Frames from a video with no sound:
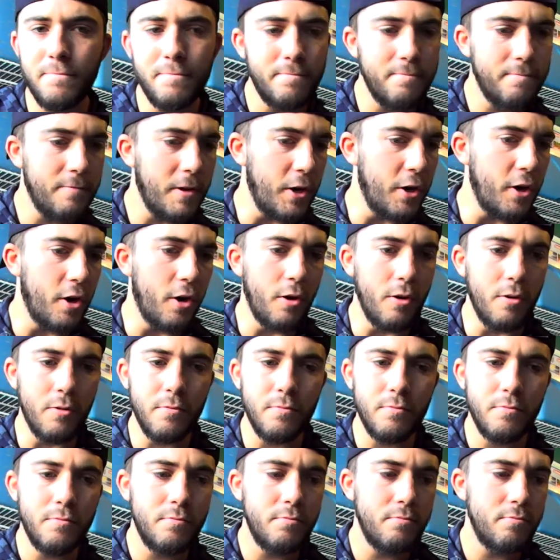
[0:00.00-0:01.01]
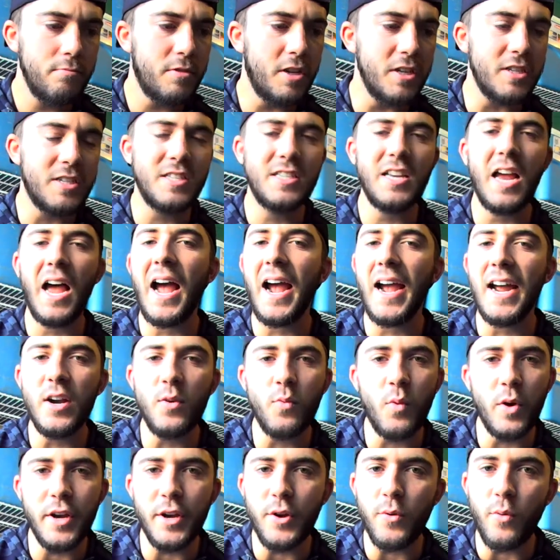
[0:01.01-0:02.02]
you know, decide
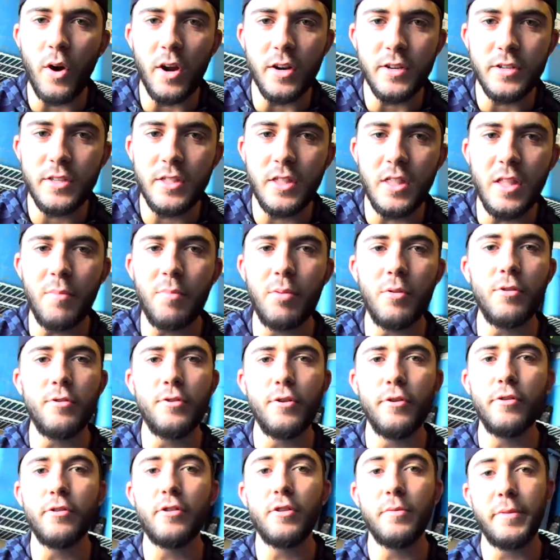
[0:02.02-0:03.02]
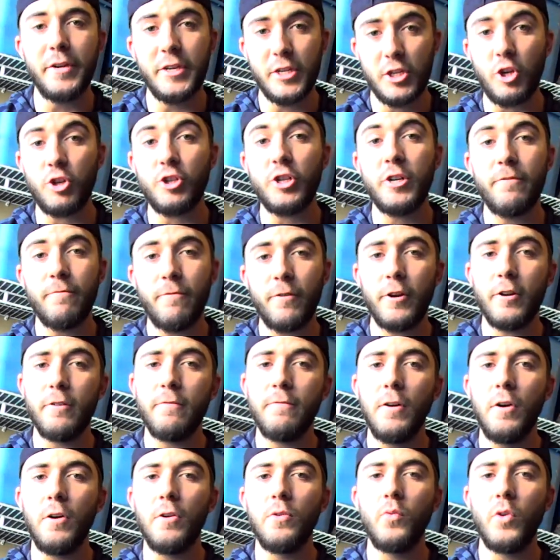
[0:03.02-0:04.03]
when you want the Bluetooth to be searching for your
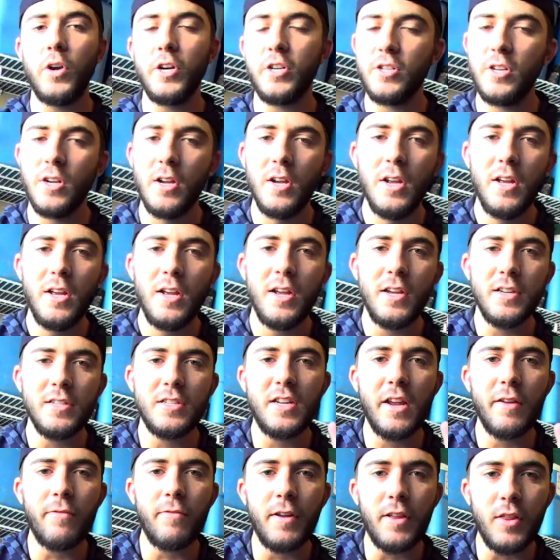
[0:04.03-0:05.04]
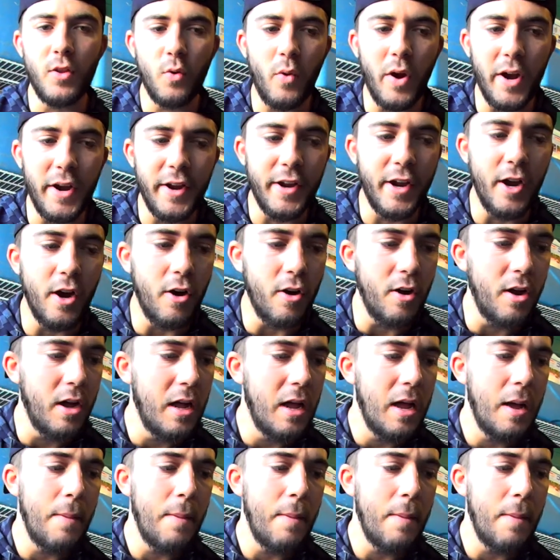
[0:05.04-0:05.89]
phone, which is definitely the way to go.